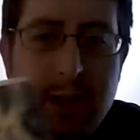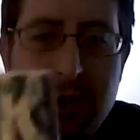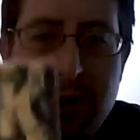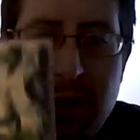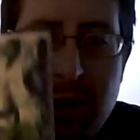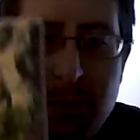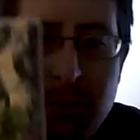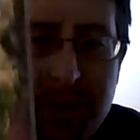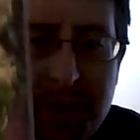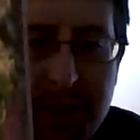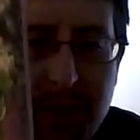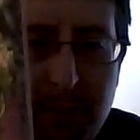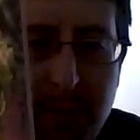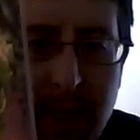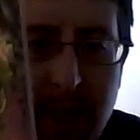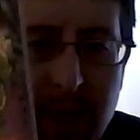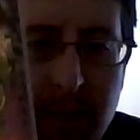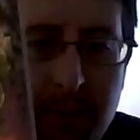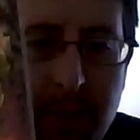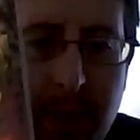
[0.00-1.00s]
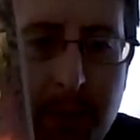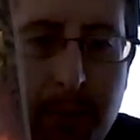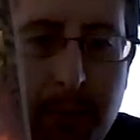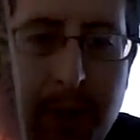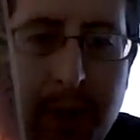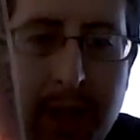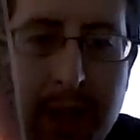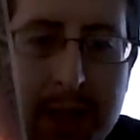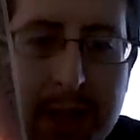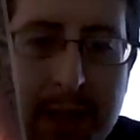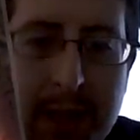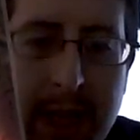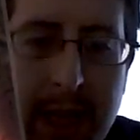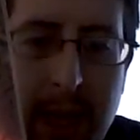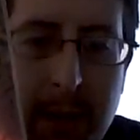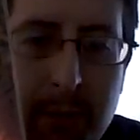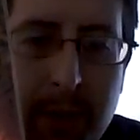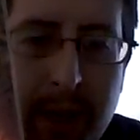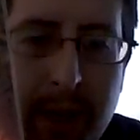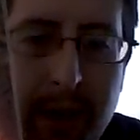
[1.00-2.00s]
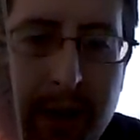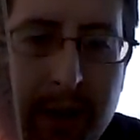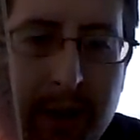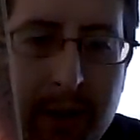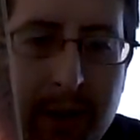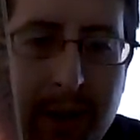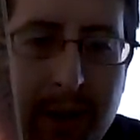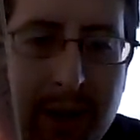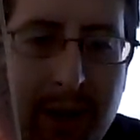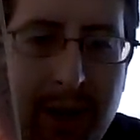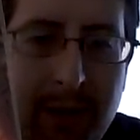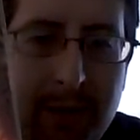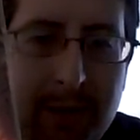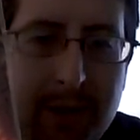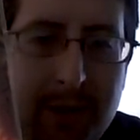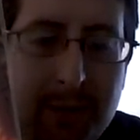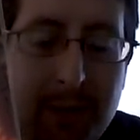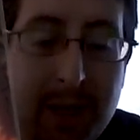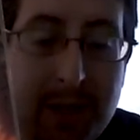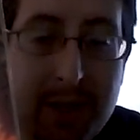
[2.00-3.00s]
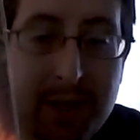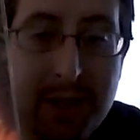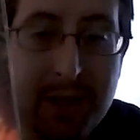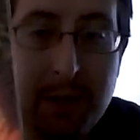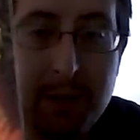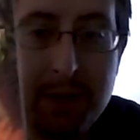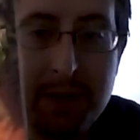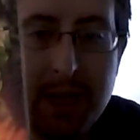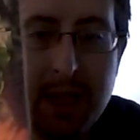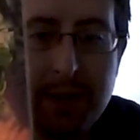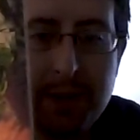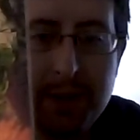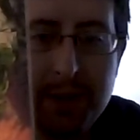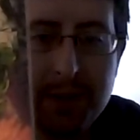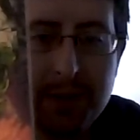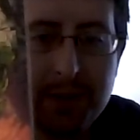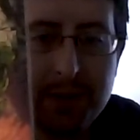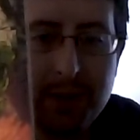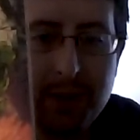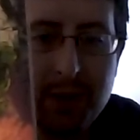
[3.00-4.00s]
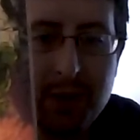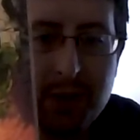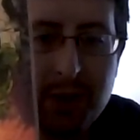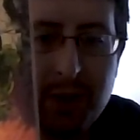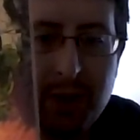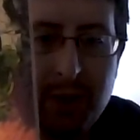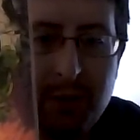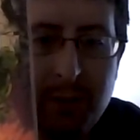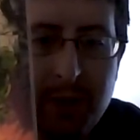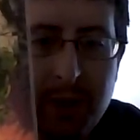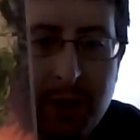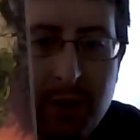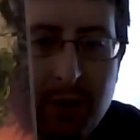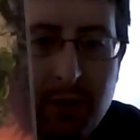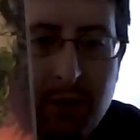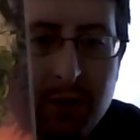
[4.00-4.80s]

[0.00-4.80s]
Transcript: Inhumans at the bottom, I'm putting his name right here. It'll have, my son's name is Nathan, so it's going to